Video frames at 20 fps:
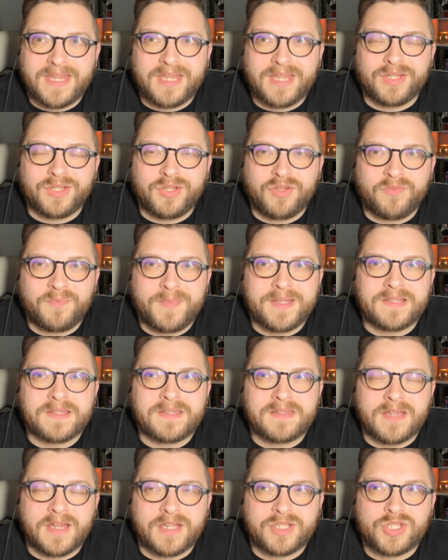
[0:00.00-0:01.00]
you've been
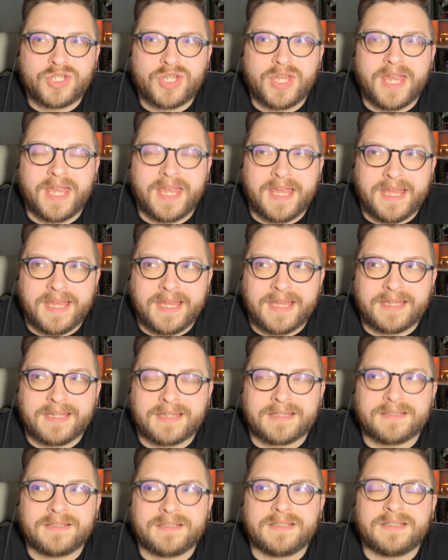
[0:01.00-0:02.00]
such
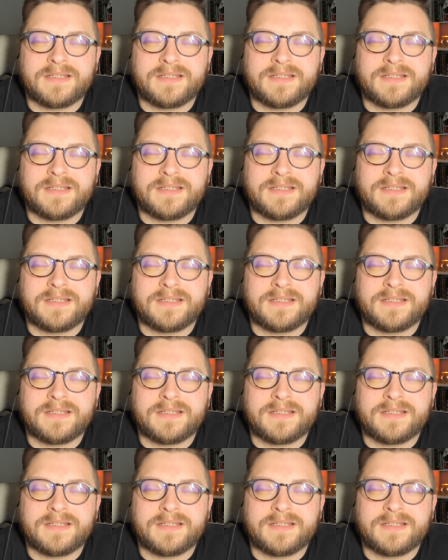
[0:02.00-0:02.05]
a